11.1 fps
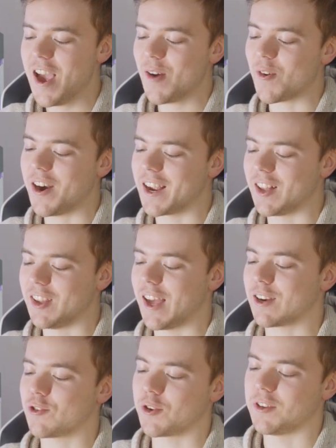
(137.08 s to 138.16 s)
running
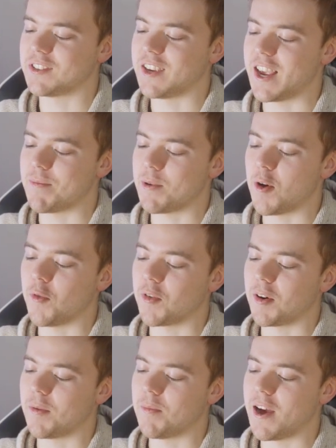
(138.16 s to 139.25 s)
electrical tape
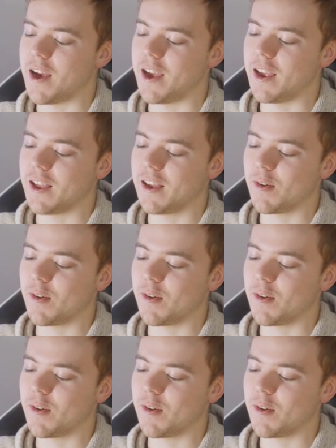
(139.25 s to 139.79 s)
over my